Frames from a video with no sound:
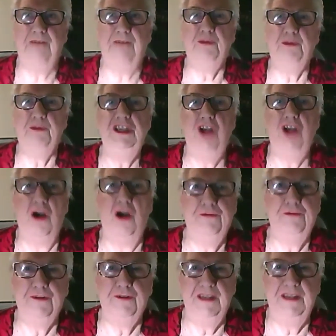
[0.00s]
We know, for
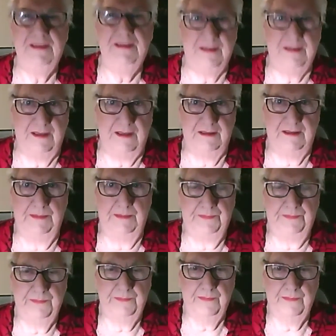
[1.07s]
instance,
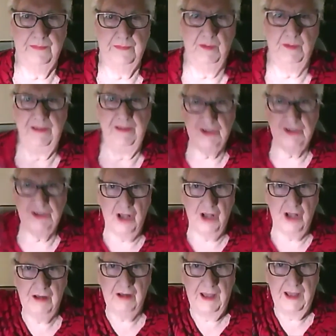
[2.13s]
we have a chakra
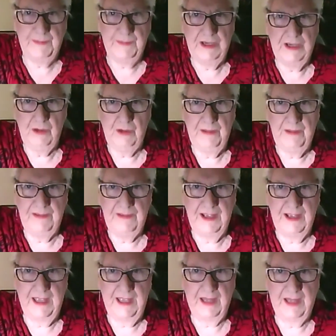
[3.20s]
up here above our
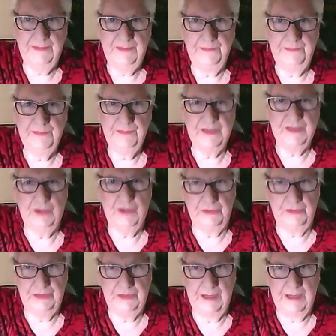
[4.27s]
head, the soul star.